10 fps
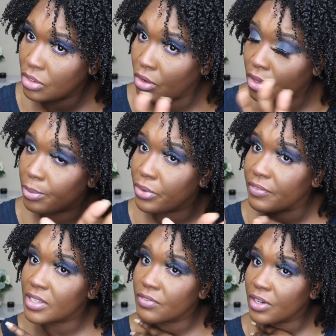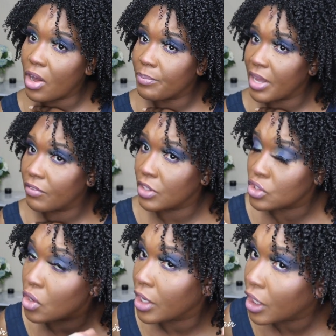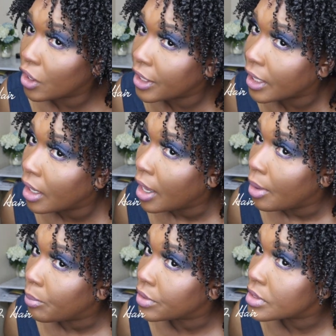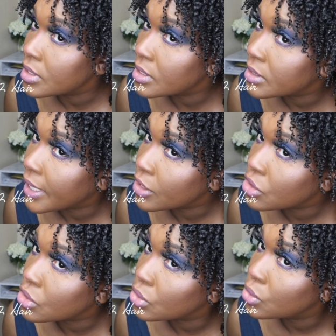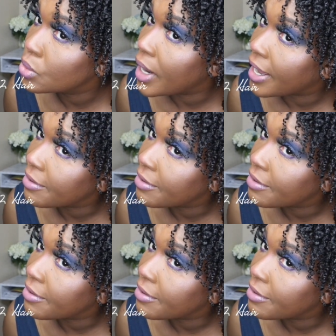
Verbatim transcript: on the previous video, I'm not really talking on it, but this is day 2.